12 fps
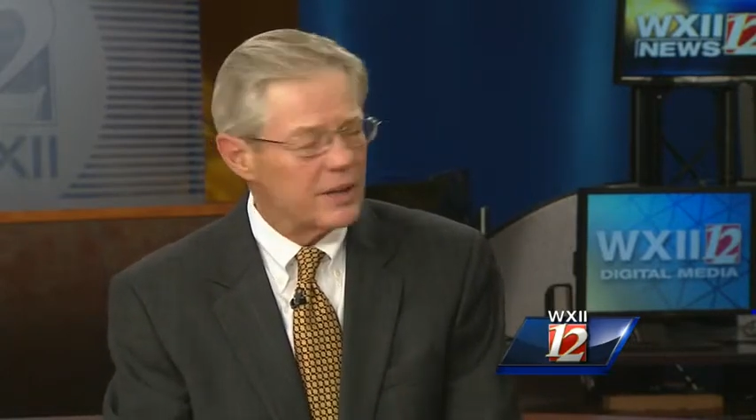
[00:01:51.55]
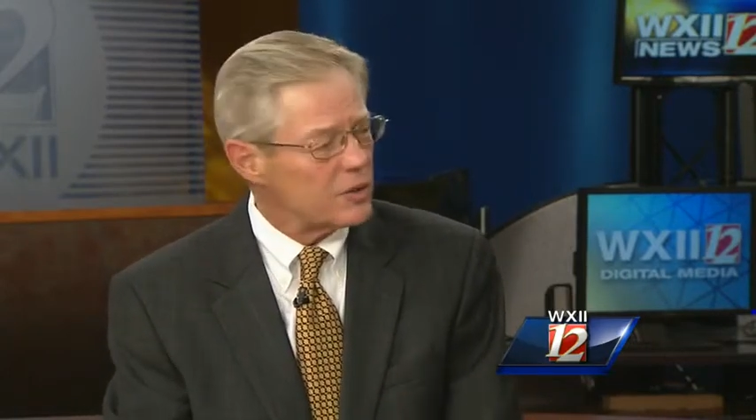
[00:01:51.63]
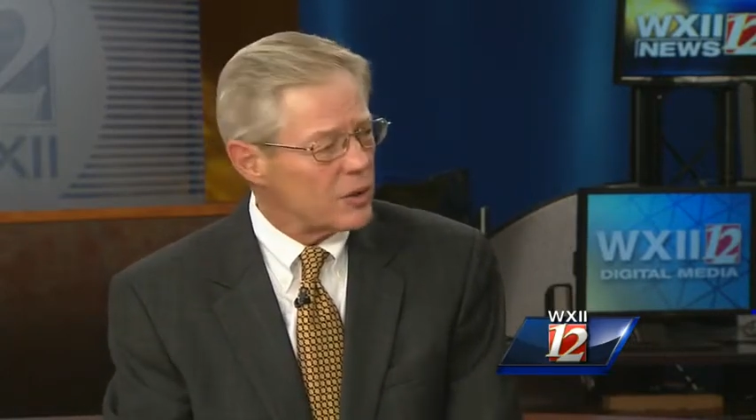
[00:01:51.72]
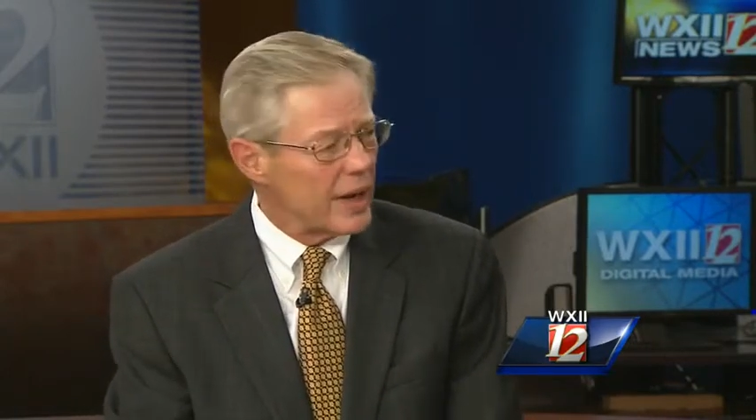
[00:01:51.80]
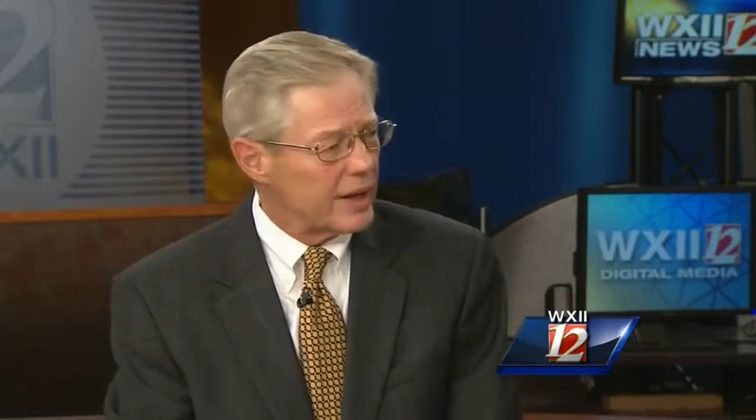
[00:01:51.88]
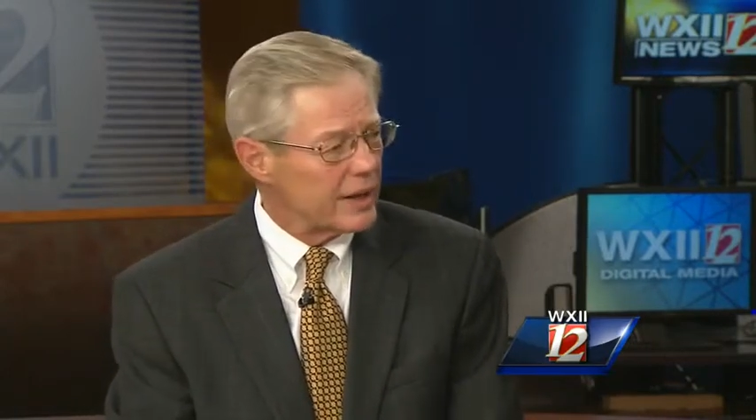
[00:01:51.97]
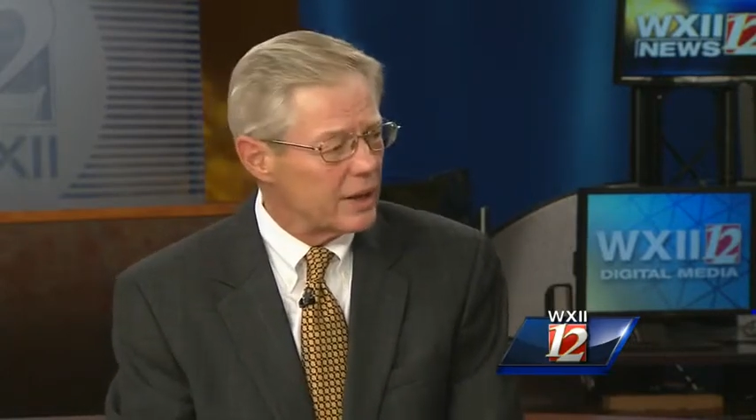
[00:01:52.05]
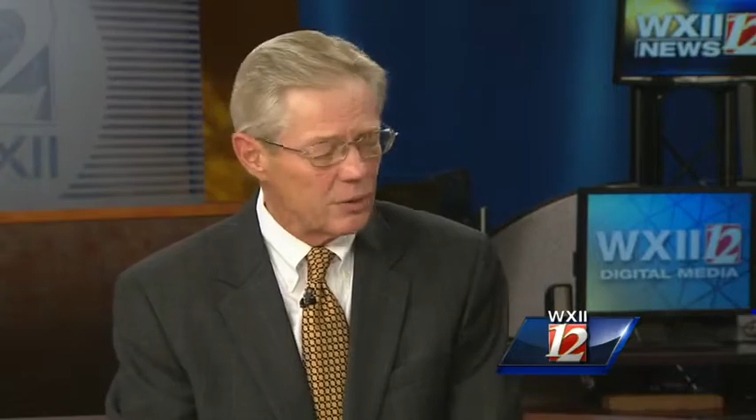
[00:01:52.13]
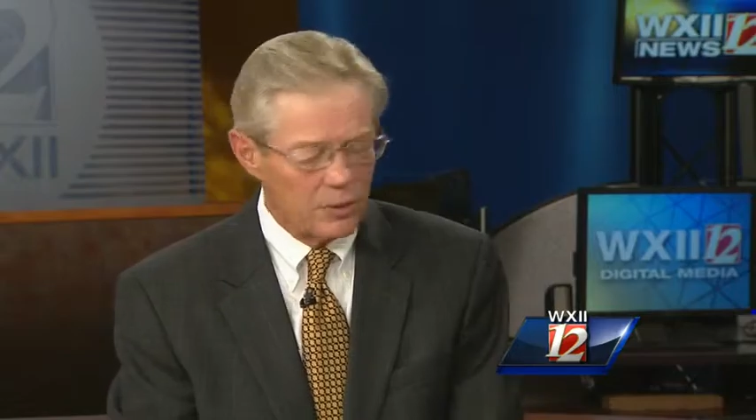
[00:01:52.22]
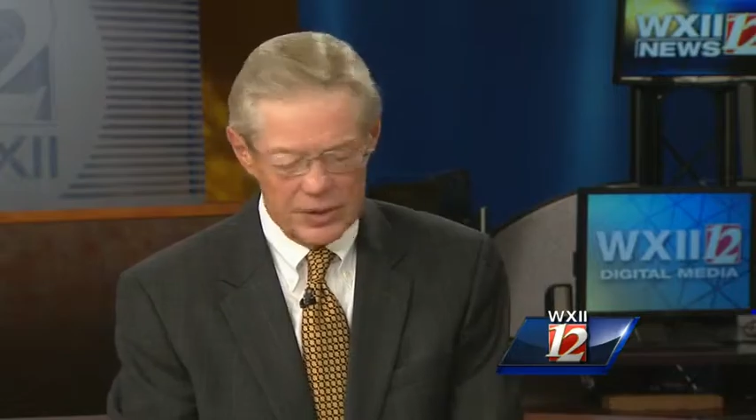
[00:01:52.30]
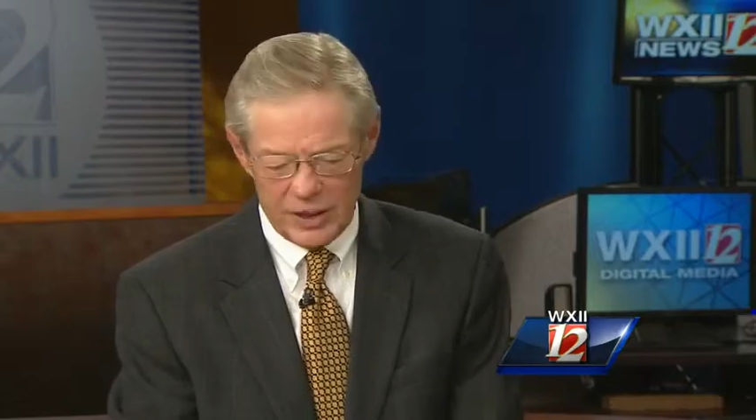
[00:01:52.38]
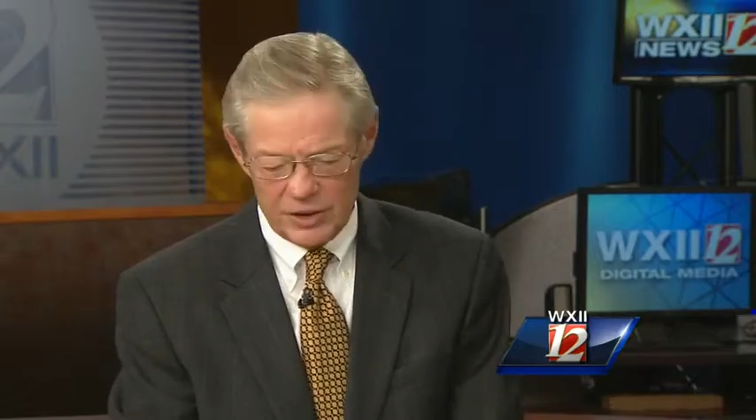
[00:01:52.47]
and try to get it
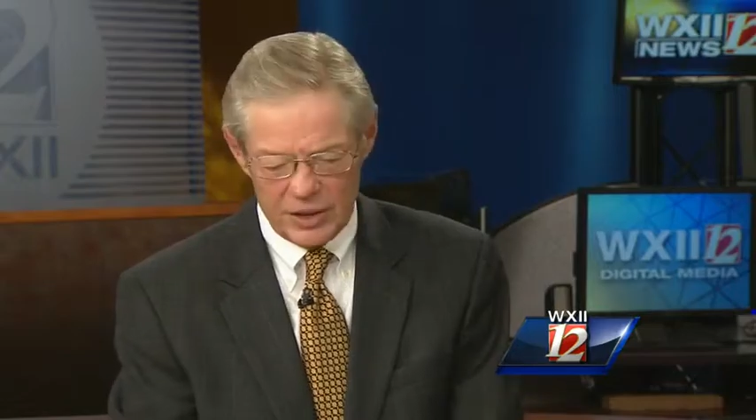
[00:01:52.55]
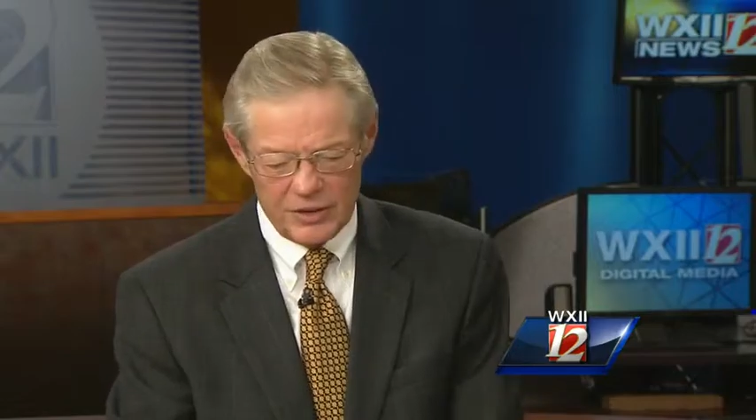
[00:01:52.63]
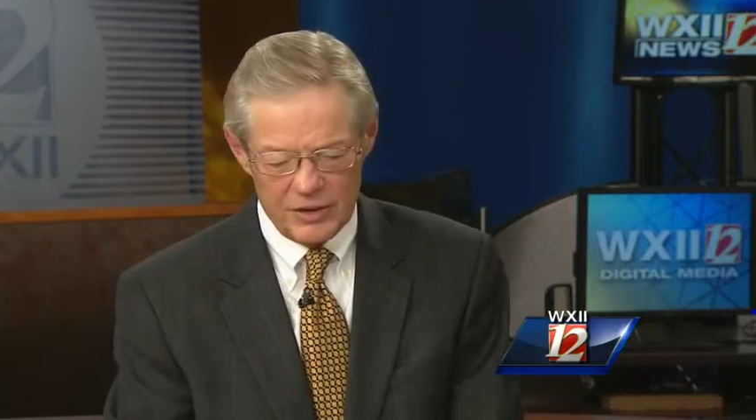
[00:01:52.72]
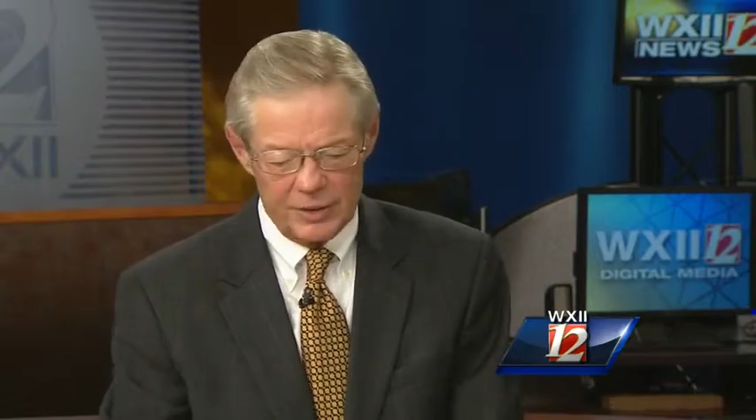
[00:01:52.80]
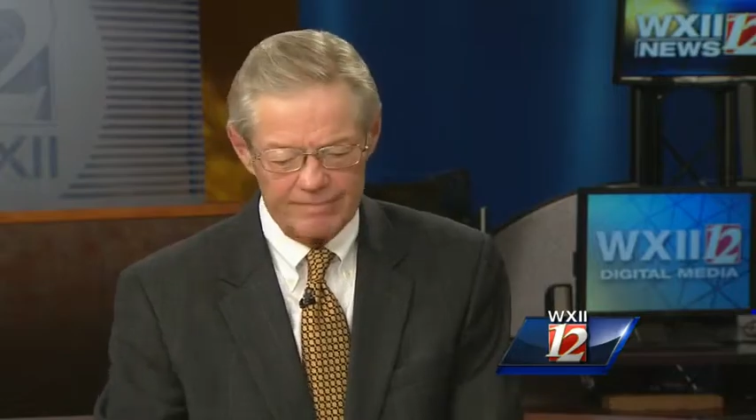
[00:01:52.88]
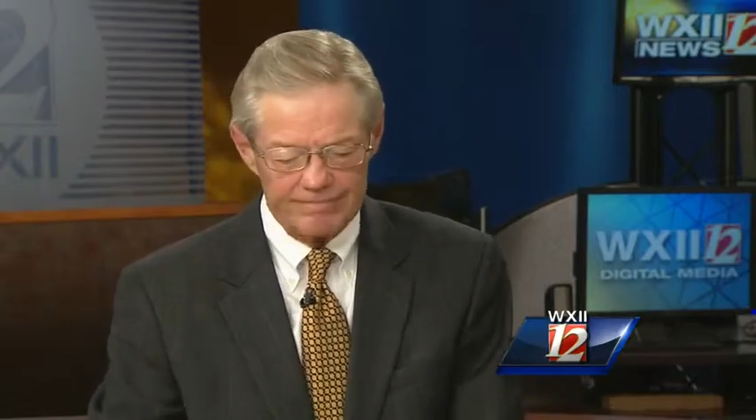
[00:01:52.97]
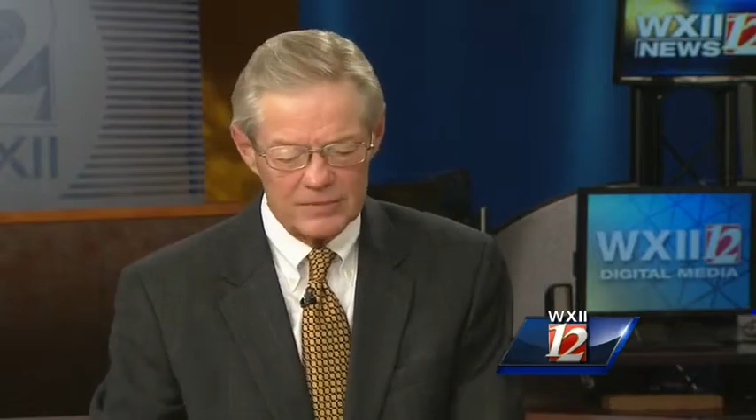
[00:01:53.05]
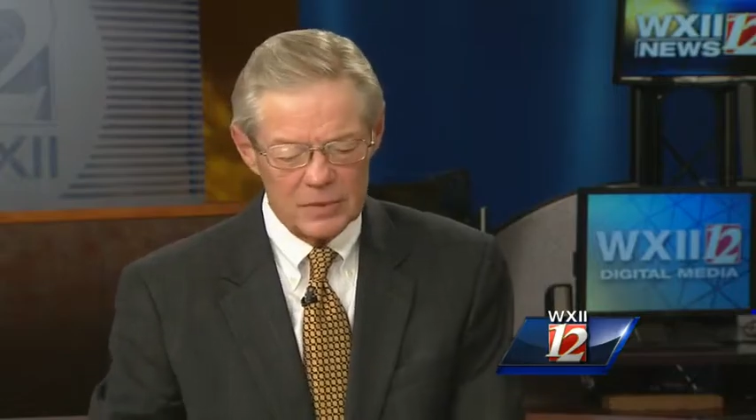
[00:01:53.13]
and adjusted. find it out.